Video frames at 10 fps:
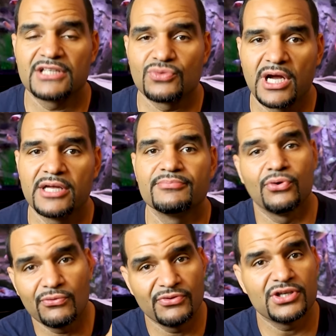That's right,
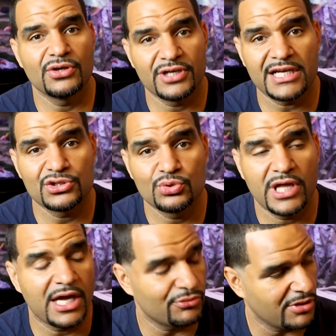full video on how to do
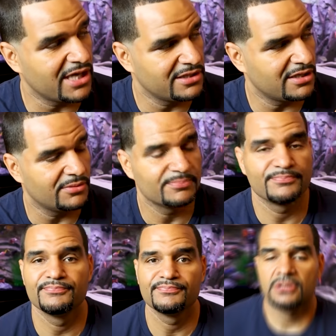that right there.
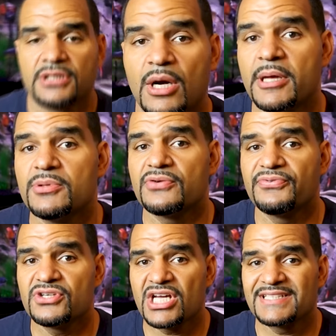Now maybe your
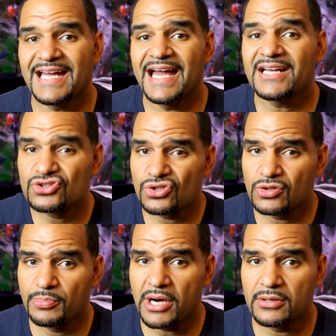fish has
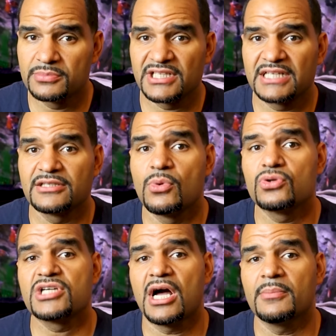external problems like the
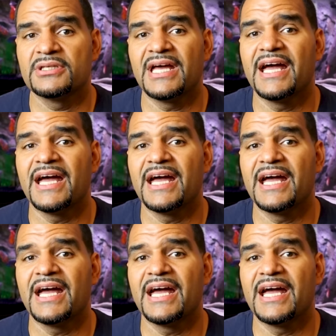most common